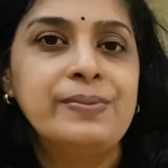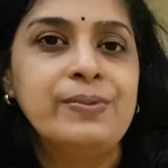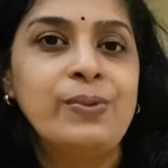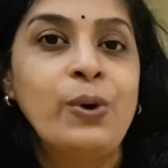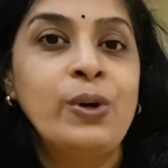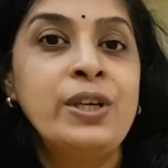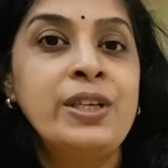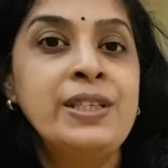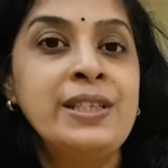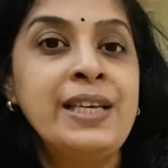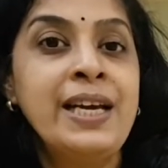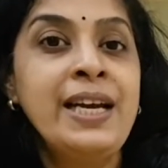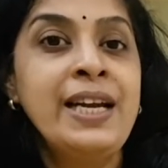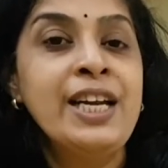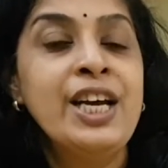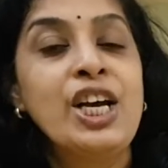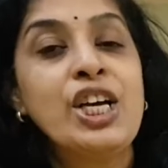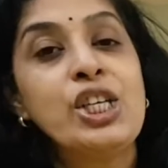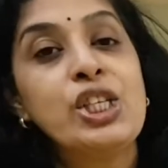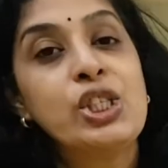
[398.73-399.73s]
What is it?
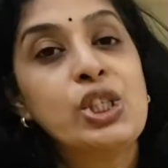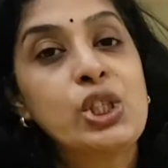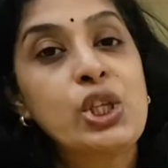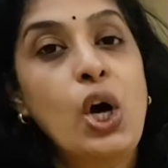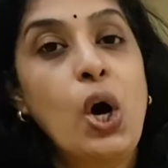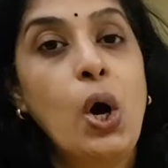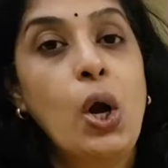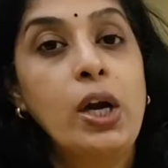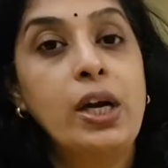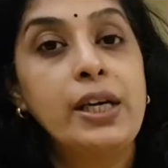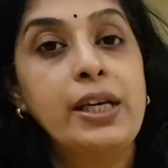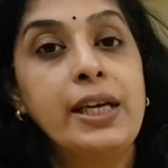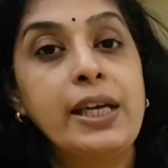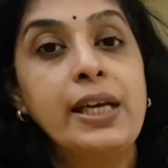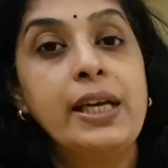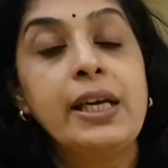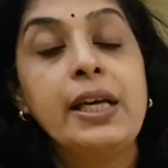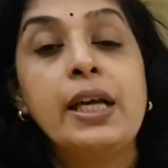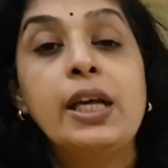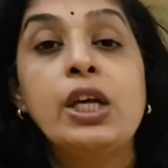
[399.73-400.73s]
Salty.
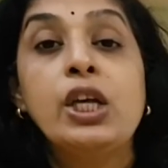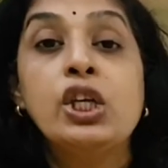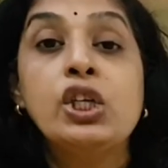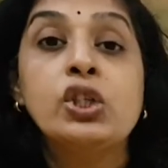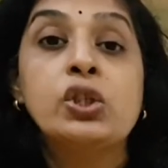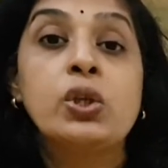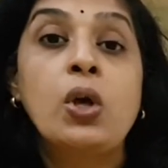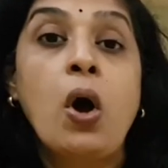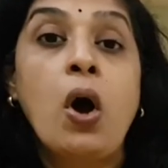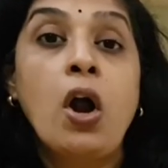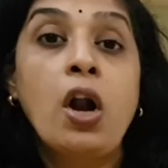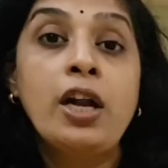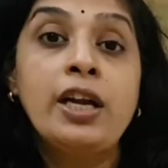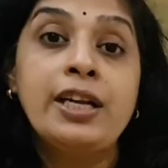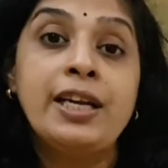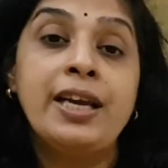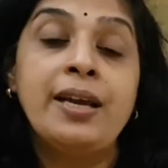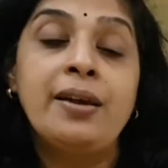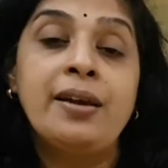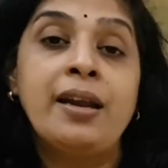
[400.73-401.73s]

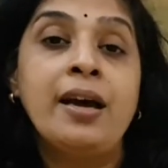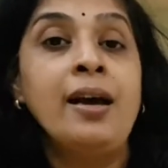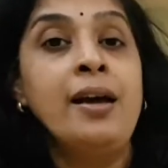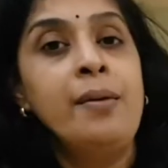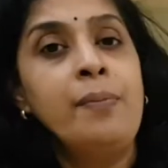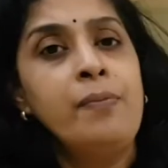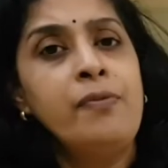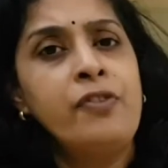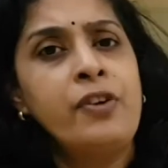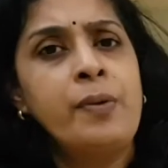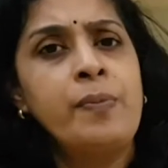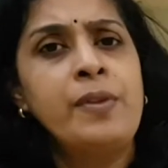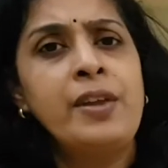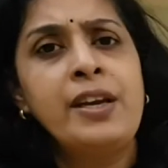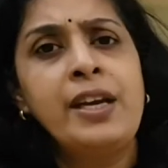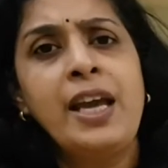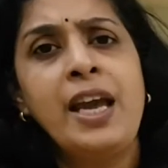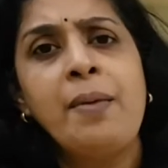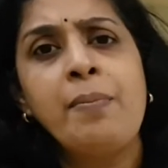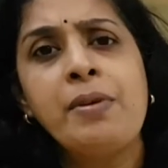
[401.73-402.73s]
Salty, na, from the
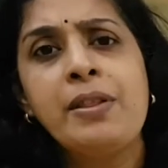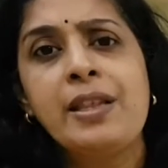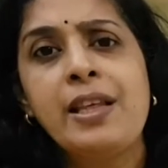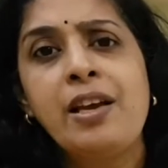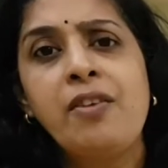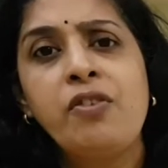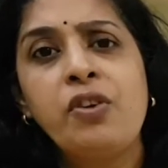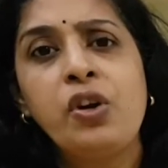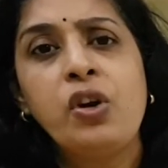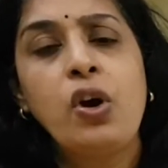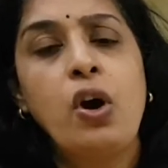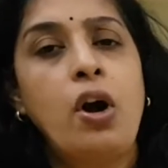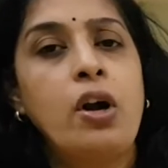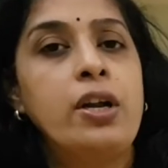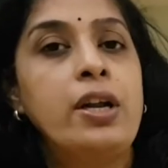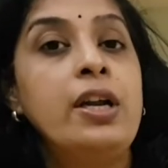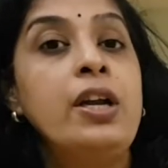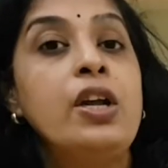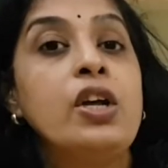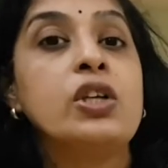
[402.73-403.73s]
name itself you got
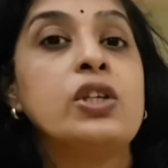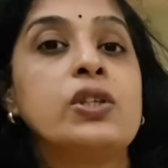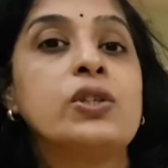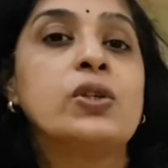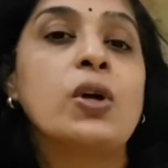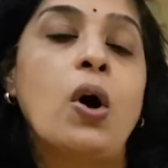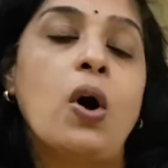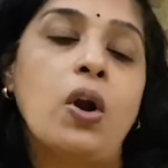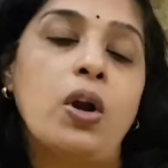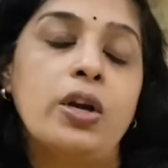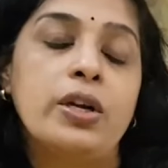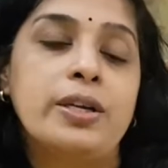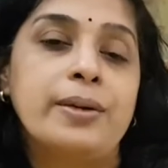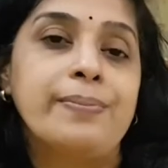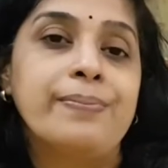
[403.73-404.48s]
it, salt.